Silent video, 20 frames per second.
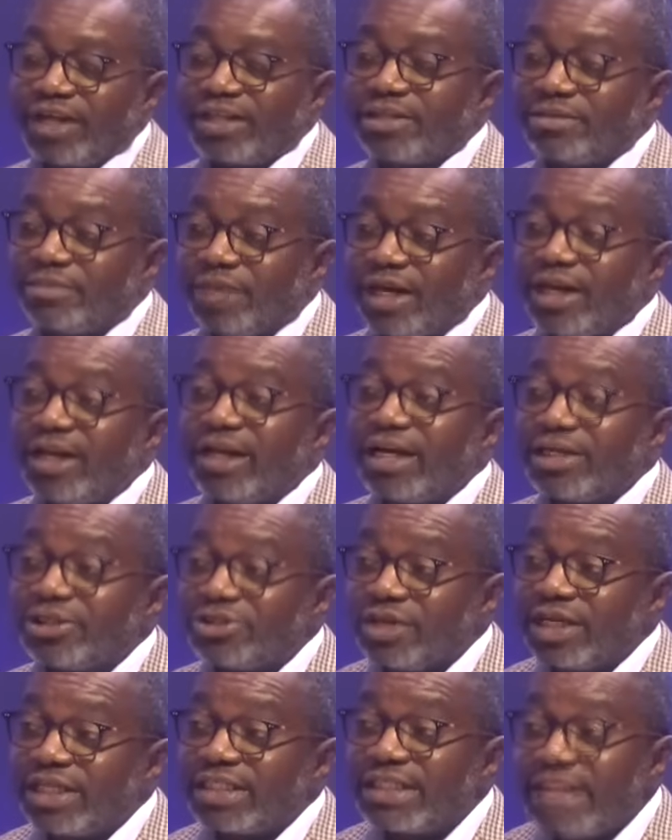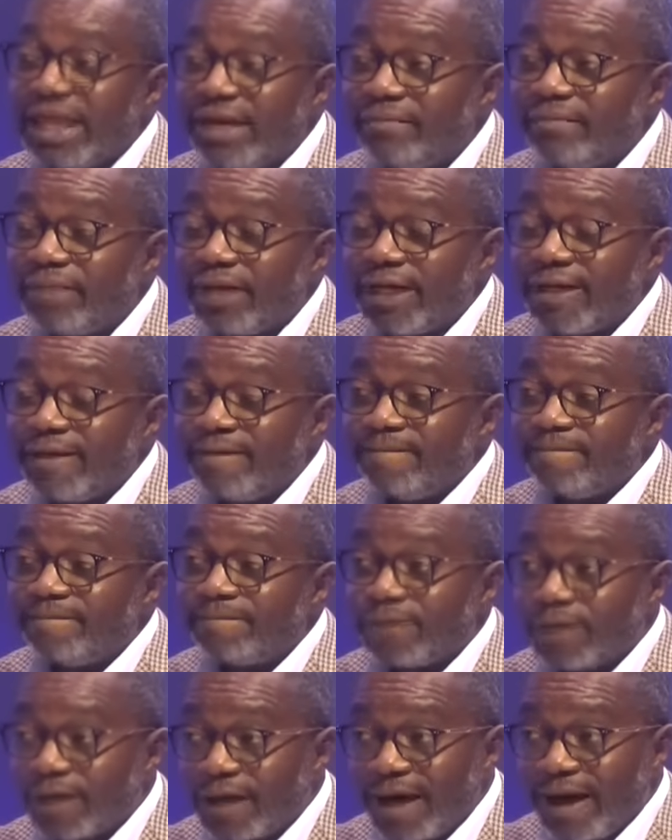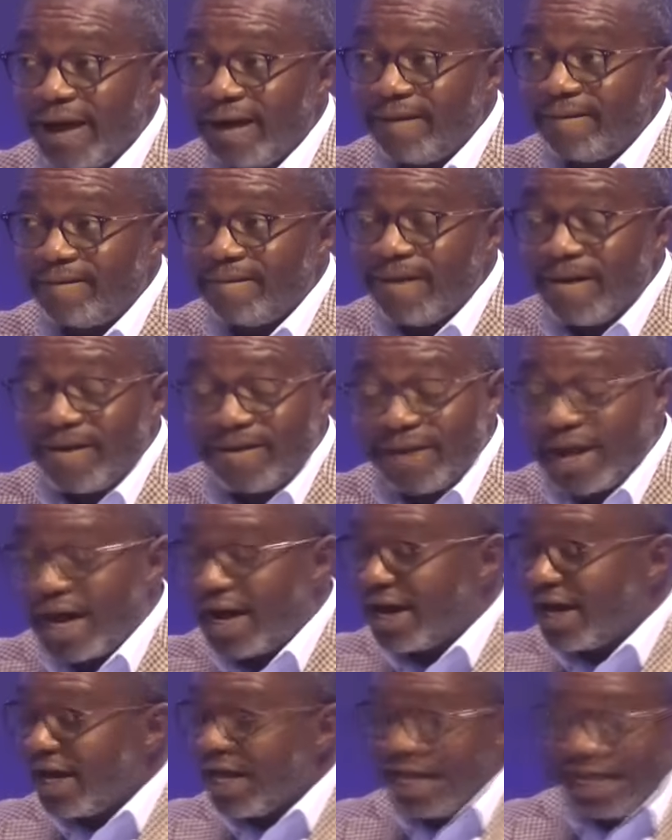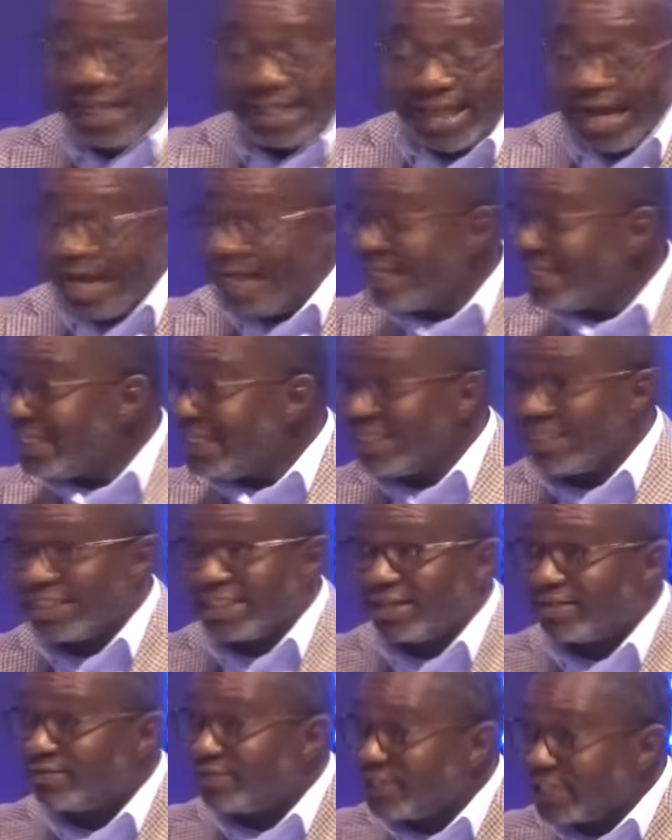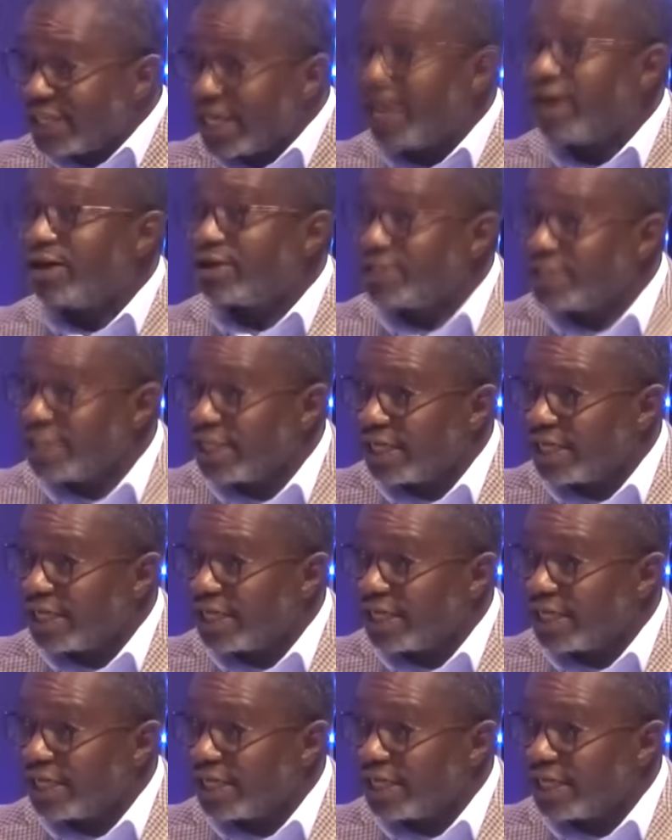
by the National Assembly. Okay? Now, that in itself is chaotic.